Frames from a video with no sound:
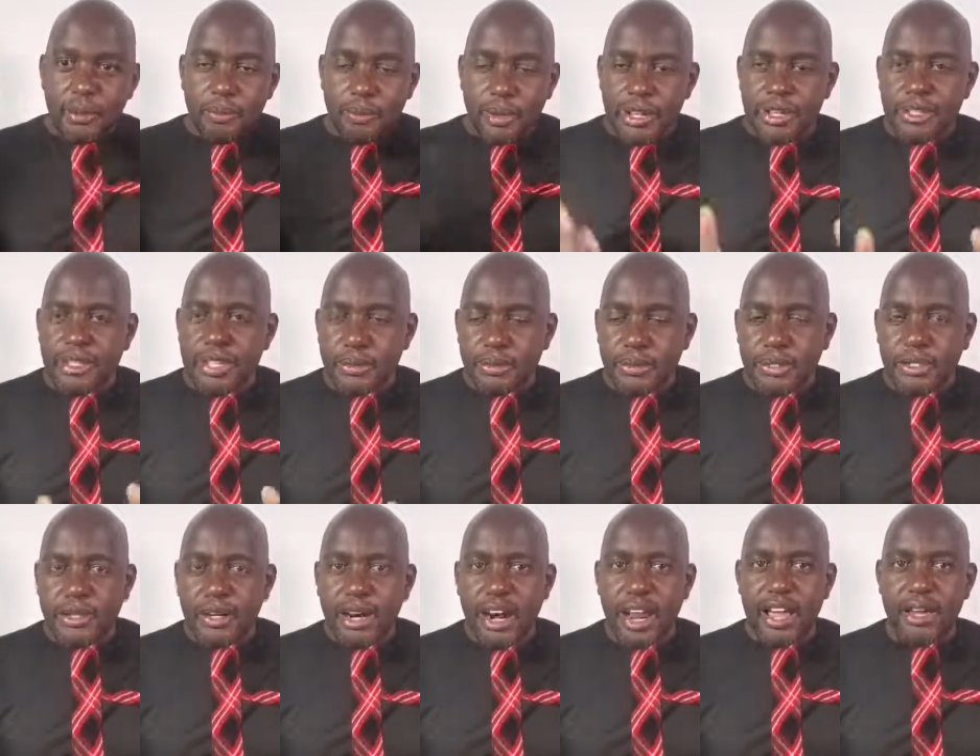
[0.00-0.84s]
Please
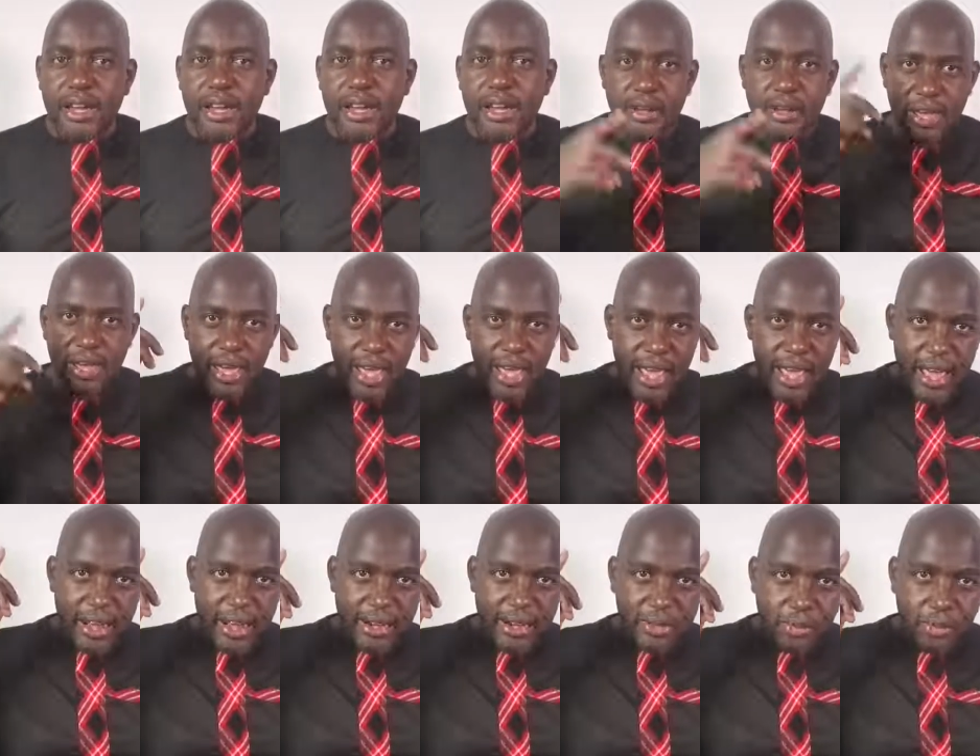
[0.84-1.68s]
subscribe
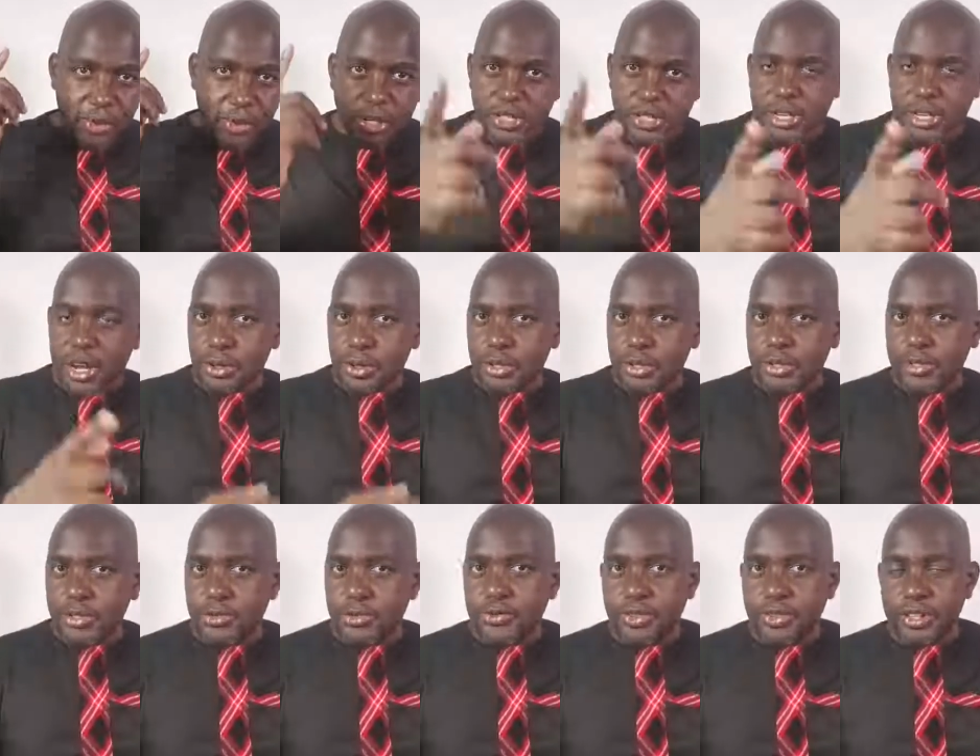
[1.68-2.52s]
and watch out
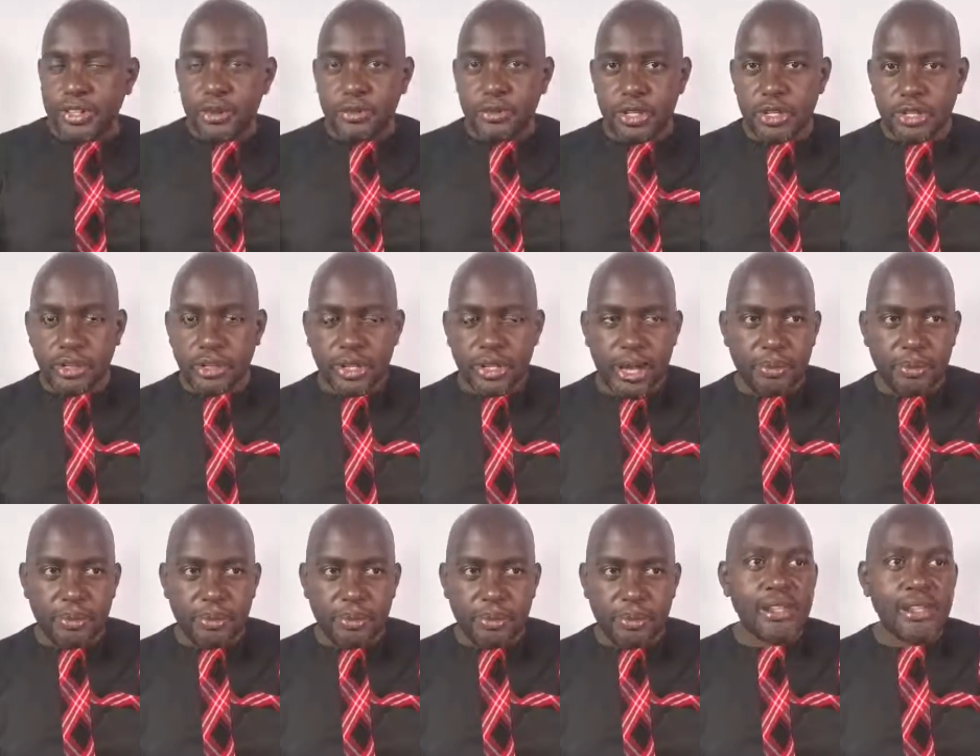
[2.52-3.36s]
for the mission
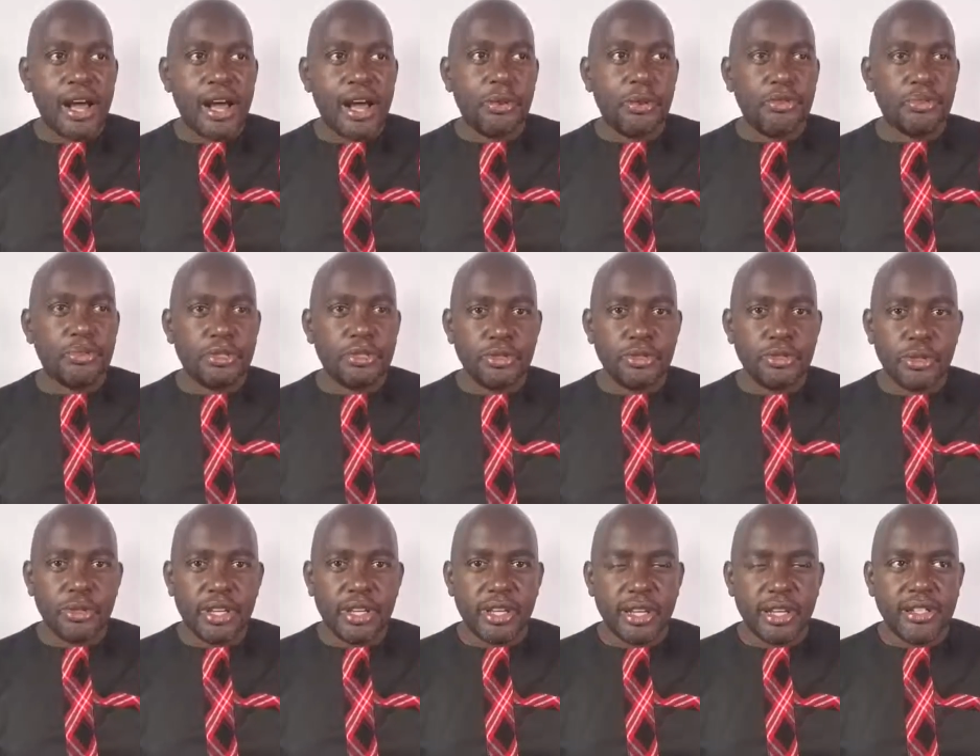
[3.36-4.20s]
update. I will be
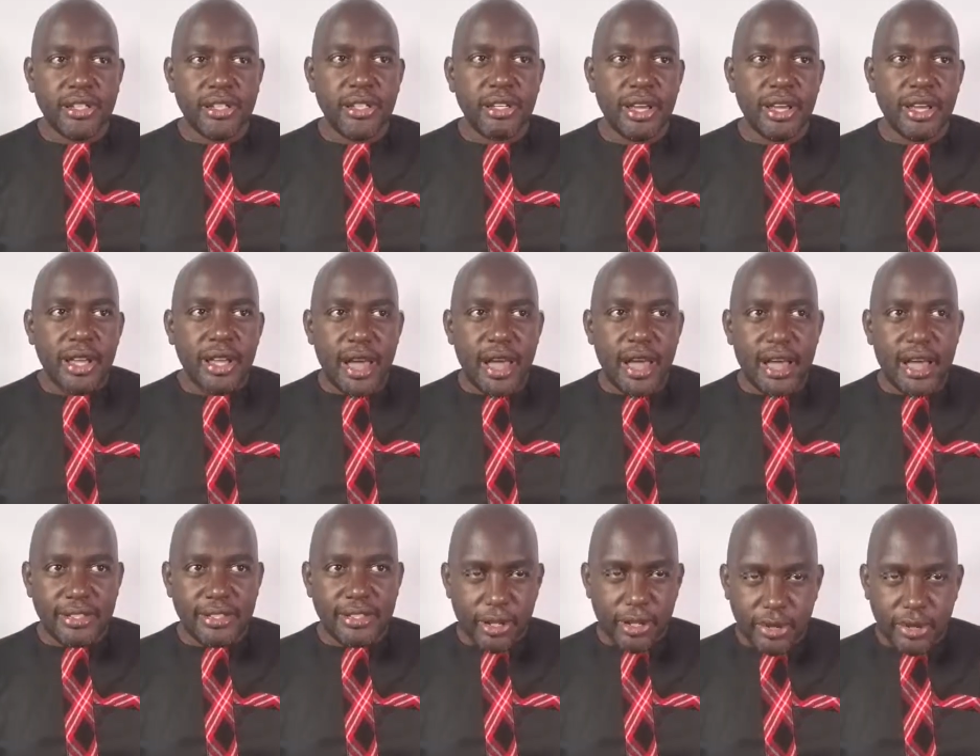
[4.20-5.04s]
doing it
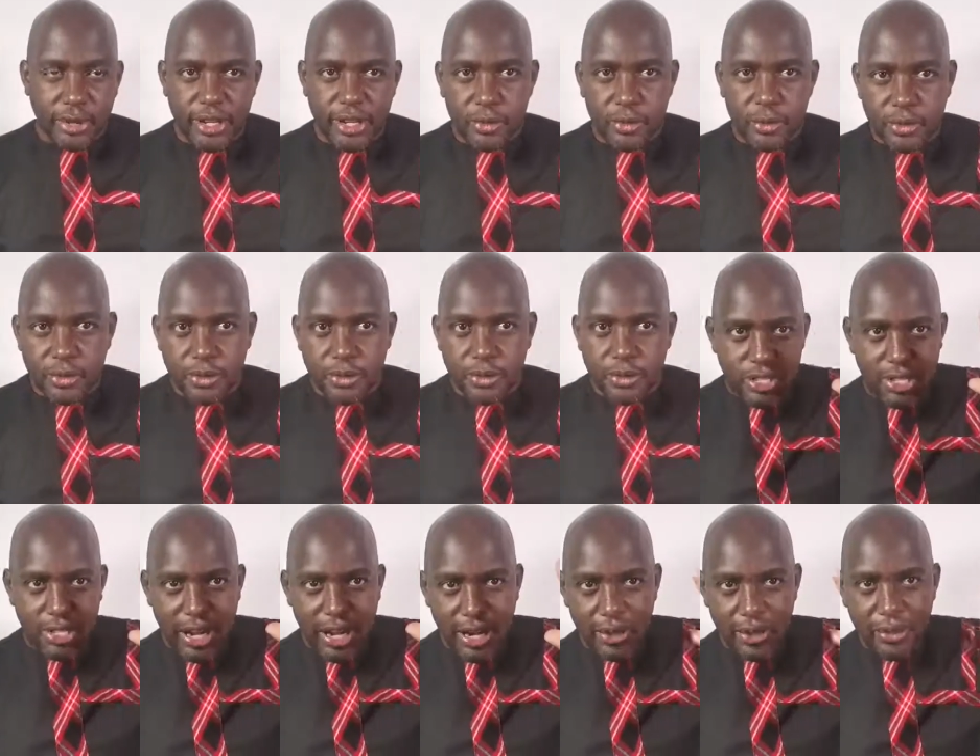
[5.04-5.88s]
as the Lord helps me.
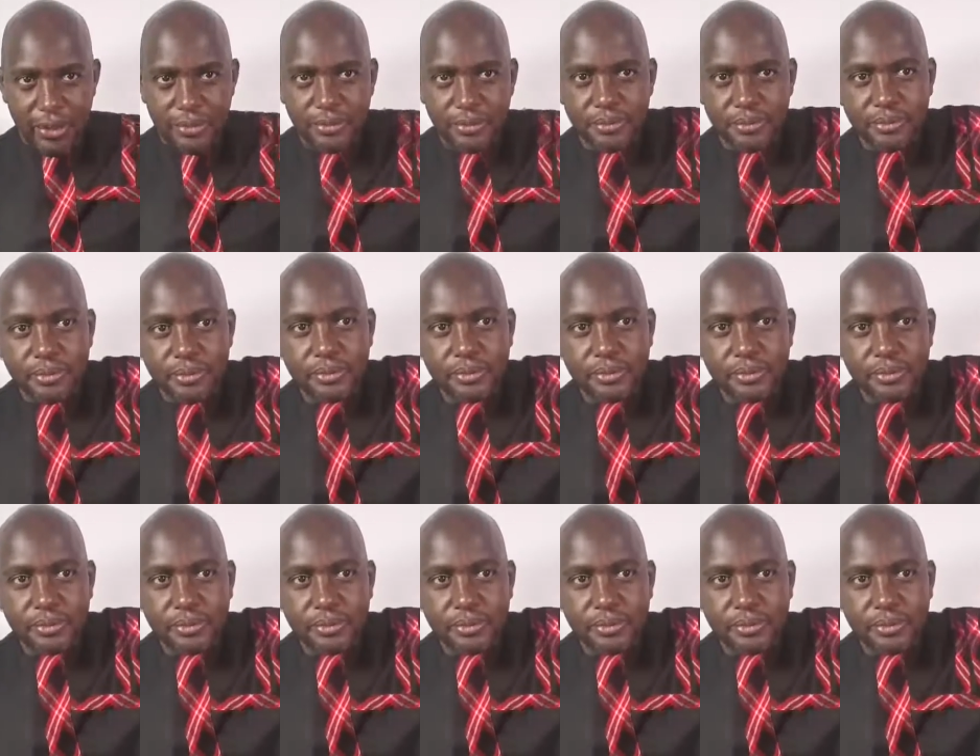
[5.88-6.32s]
Shalom.